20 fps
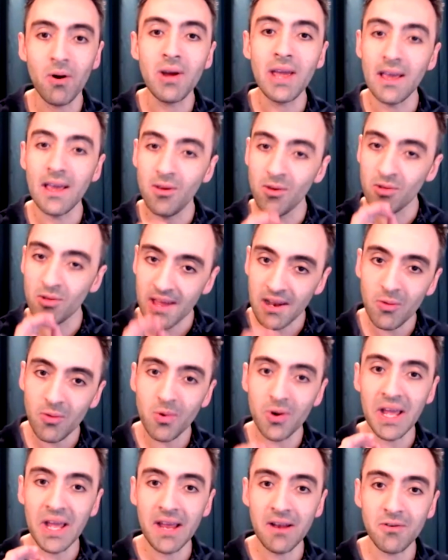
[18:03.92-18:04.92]
you said you
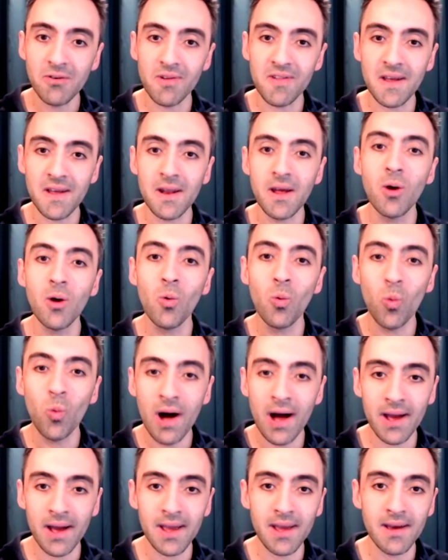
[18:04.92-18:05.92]
were interested.
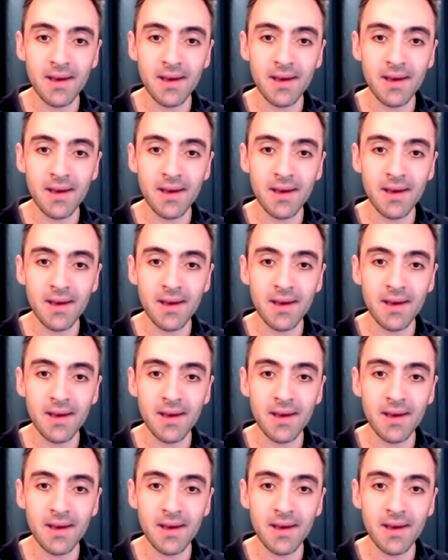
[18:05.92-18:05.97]
Why?